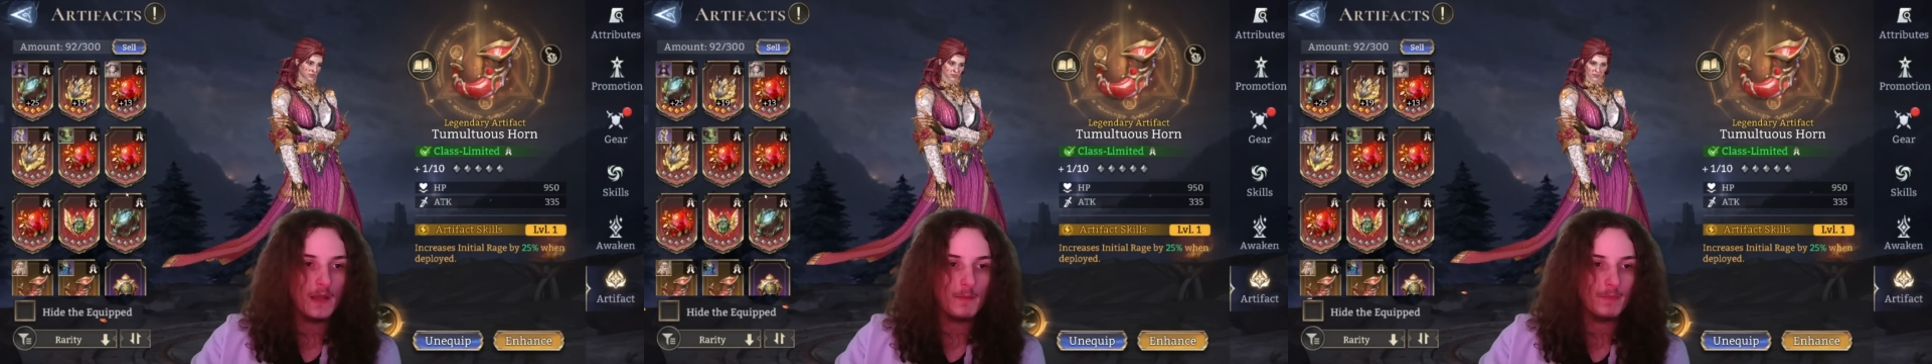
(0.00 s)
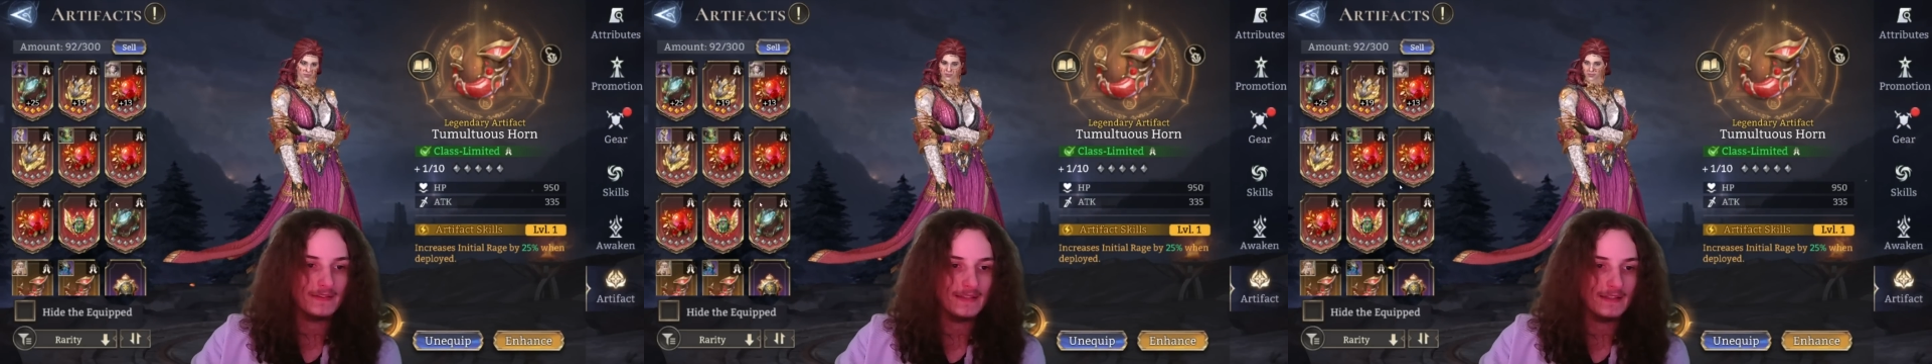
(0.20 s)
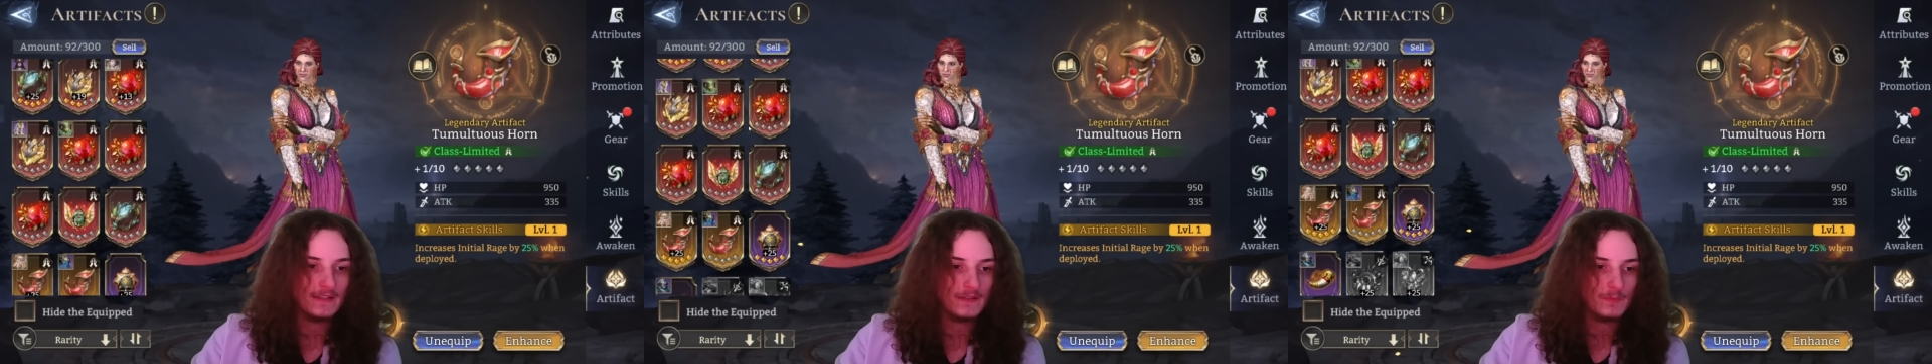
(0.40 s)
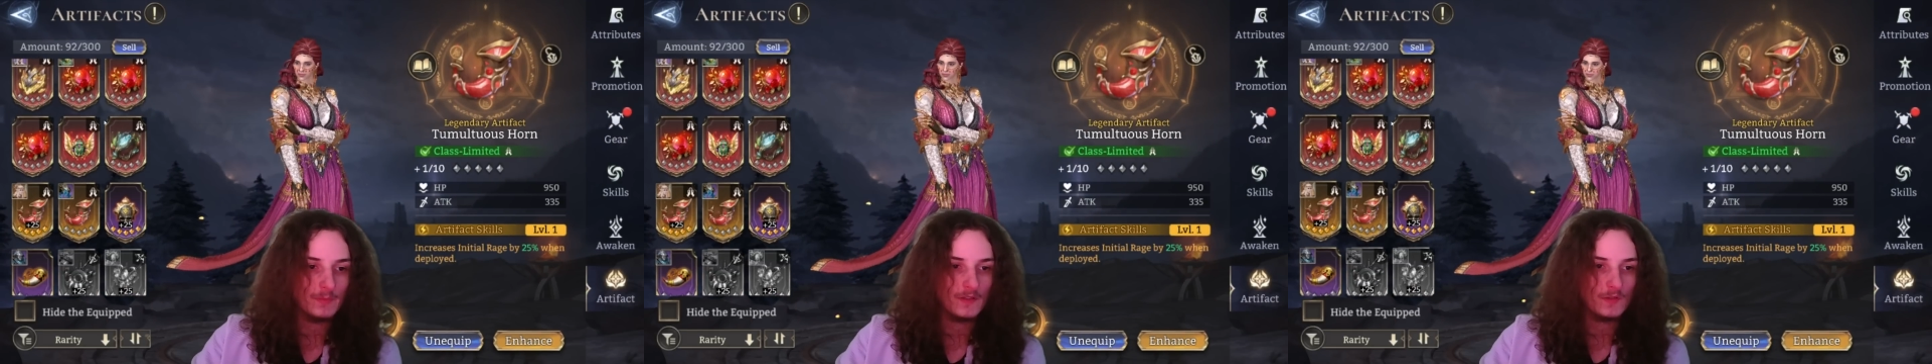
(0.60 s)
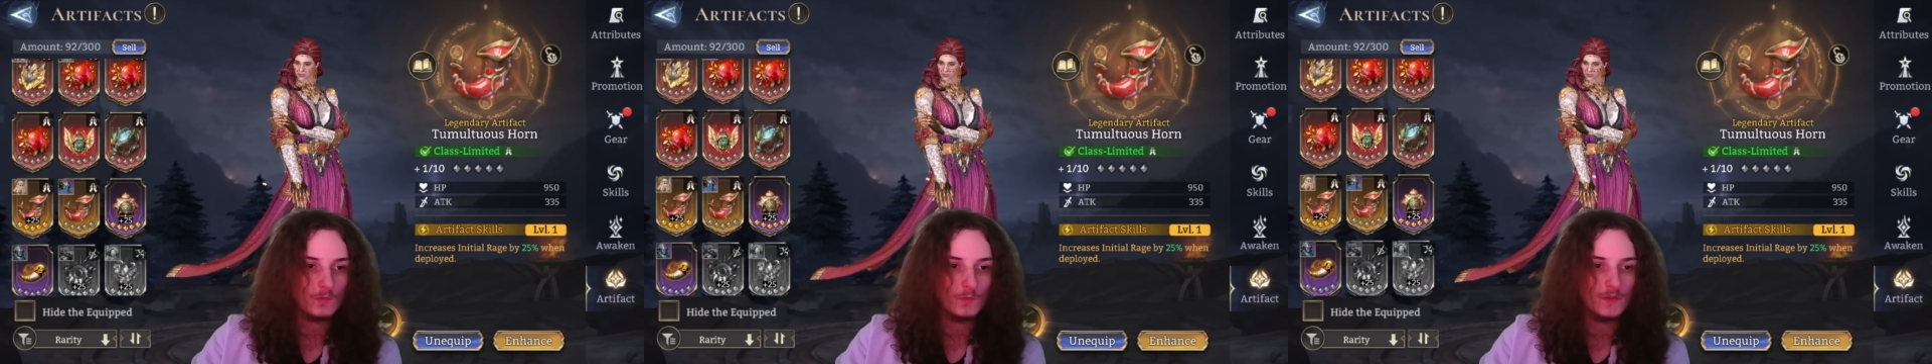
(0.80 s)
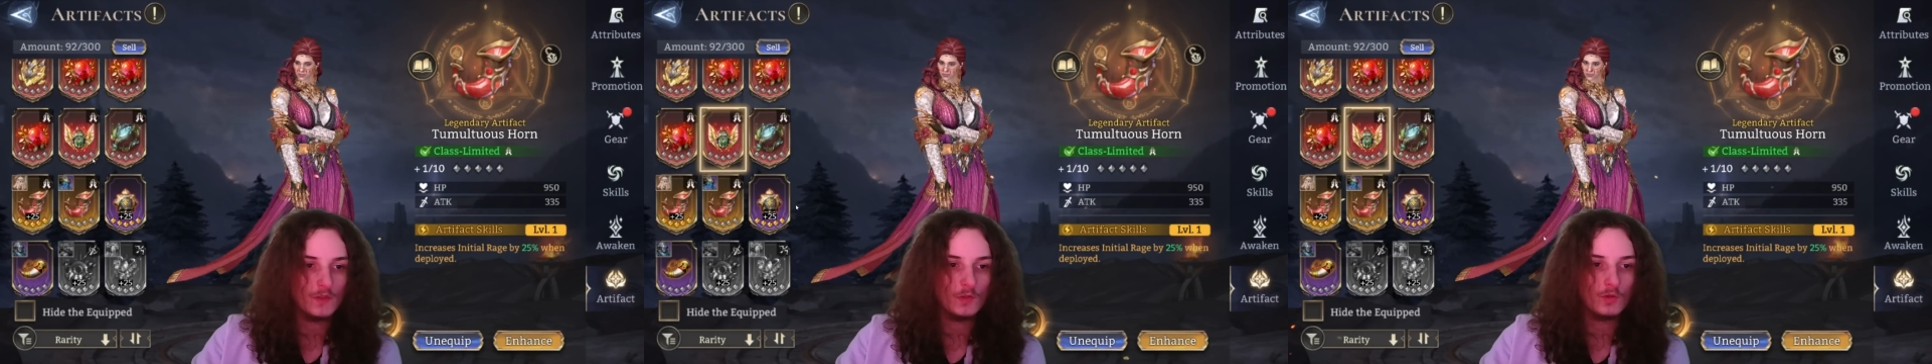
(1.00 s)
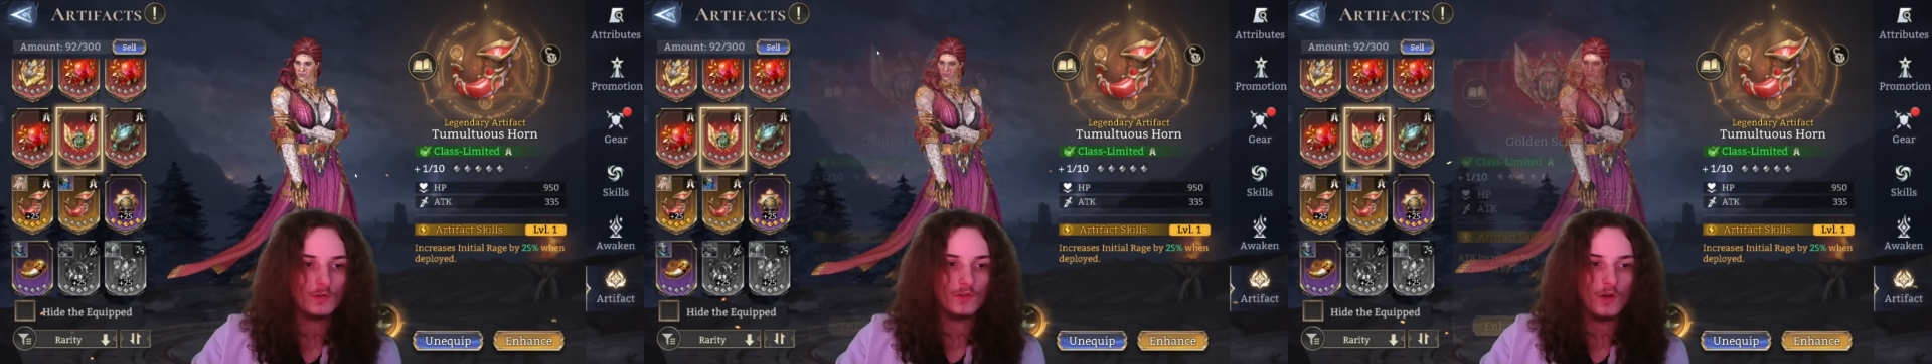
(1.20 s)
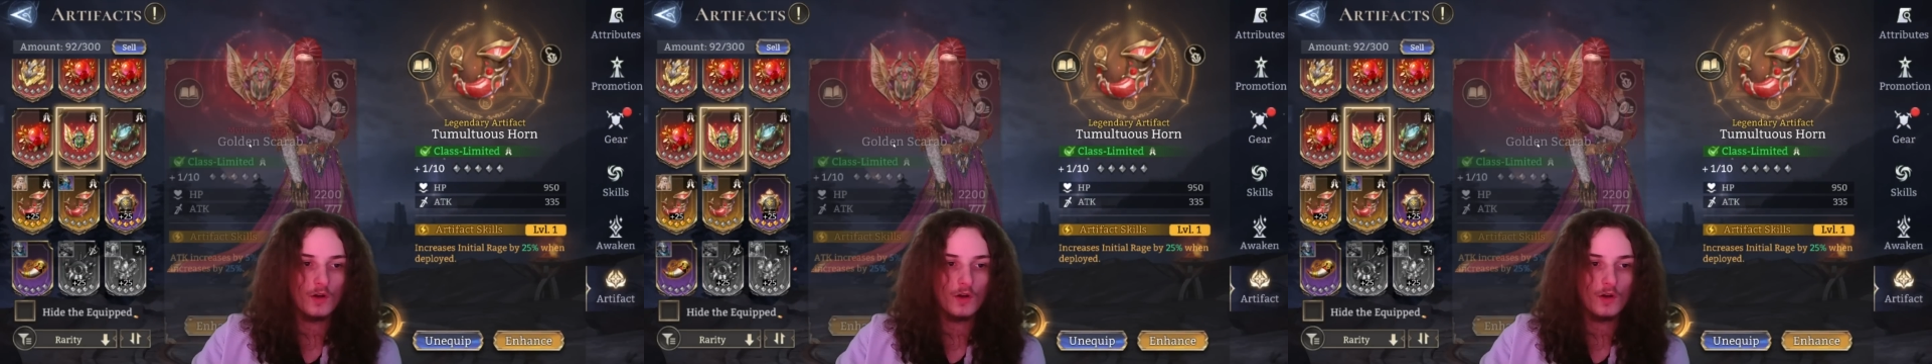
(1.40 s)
but that is because we could